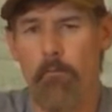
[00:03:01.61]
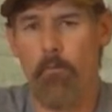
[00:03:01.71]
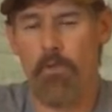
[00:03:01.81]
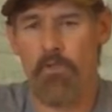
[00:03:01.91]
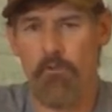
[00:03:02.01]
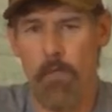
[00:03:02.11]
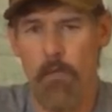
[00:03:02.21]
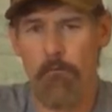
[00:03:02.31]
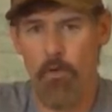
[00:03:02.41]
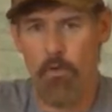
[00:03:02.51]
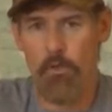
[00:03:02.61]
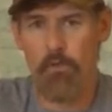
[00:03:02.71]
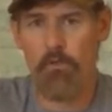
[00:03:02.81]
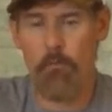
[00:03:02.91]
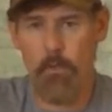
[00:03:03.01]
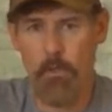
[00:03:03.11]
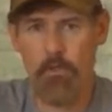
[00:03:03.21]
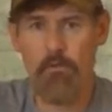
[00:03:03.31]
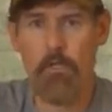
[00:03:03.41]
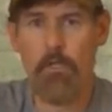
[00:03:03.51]
which is my focus, I'm an
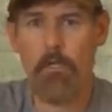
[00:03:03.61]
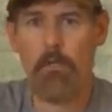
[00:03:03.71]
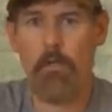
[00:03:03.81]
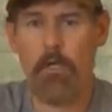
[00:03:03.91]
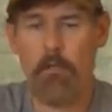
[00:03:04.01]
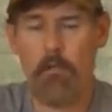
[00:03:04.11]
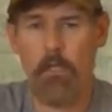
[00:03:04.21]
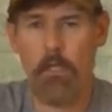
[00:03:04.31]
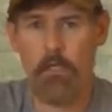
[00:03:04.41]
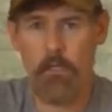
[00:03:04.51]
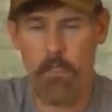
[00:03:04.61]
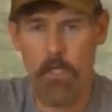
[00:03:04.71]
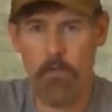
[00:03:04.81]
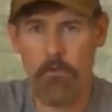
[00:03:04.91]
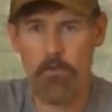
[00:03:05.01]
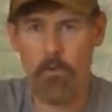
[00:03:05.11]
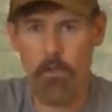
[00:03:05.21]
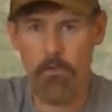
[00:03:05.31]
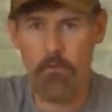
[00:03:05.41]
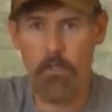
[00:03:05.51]
archery hunter. I like to cater to
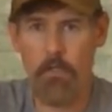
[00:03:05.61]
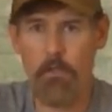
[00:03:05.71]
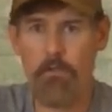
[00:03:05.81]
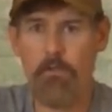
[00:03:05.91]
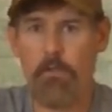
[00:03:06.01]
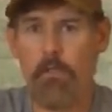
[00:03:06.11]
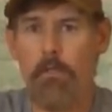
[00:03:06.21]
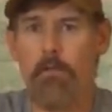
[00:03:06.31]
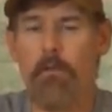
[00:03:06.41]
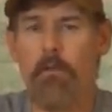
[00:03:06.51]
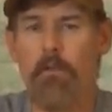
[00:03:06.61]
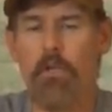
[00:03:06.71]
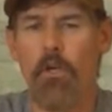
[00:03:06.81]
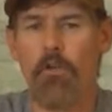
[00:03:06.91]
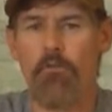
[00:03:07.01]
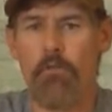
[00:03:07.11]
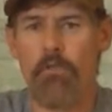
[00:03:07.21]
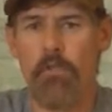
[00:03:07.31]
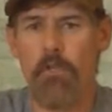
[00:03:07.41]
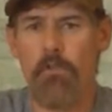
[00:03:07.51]
archery hunters. The archery
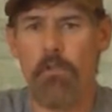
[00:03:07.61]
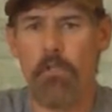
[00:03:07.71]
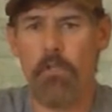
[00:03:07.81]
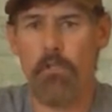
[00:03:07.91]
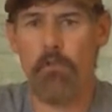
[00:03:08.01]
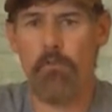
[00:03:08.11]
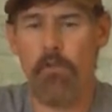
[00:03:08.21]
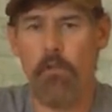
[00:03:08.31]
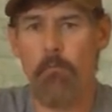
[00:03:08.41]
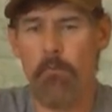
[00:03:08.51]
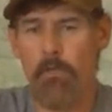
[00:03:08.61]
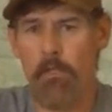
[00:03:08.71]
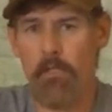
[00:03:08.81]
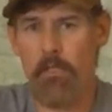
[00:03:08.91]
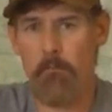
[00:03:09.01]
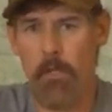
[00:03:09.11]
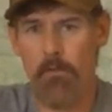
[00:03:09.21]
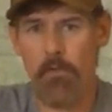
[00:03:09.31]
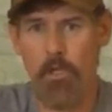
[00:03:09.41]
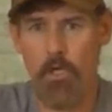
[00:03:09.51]
season is nearly a
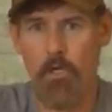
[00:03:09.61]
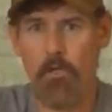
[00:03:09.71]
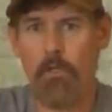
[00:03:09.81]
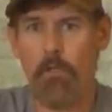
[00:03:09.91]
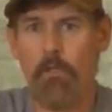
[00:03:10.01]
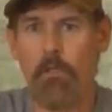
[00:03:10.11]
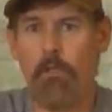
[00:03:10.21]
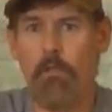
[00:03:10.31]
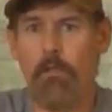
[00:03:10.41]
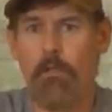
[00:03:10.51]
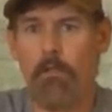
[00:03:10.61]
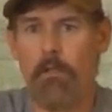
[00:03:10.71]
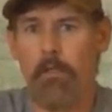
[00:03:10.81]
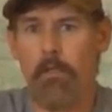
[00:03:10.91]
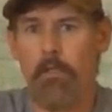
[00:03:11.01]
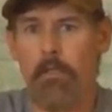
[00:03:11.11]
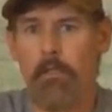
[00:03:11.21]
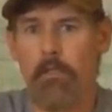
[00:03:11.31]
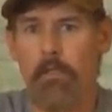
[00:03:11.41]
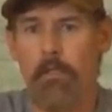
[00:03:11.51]
month long. It